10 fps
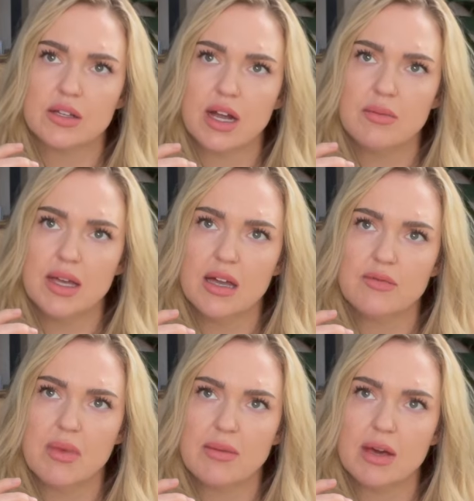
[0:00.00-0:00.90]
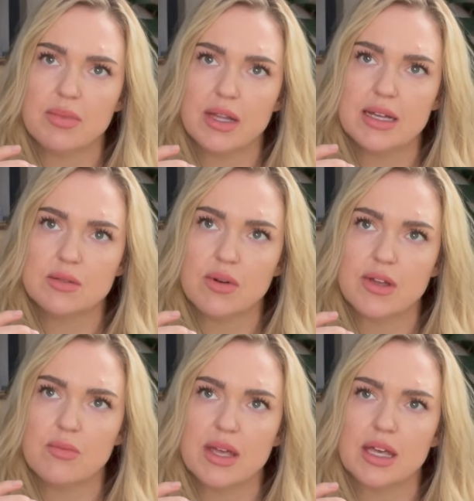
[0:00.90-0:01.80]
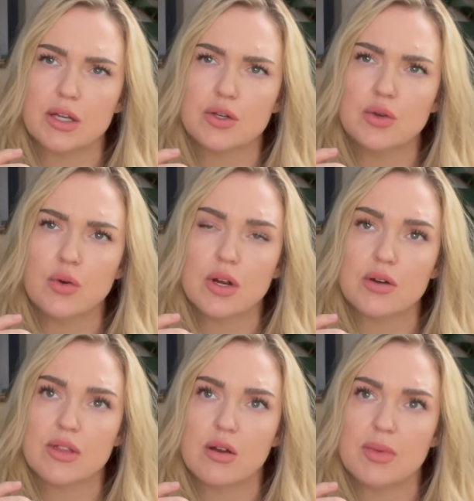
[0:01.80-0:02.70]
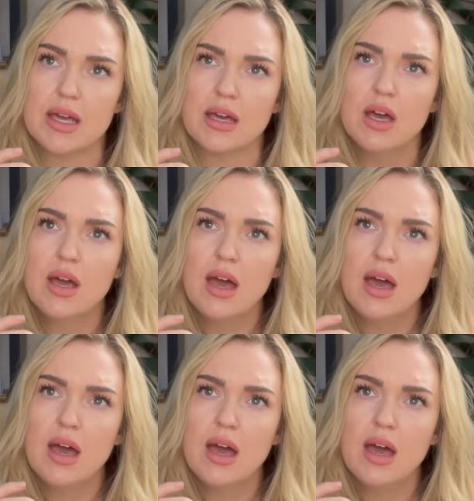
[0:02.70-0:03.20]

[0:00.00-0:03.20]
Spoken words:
They're coming out of maybe a place where they're being ignored or they're being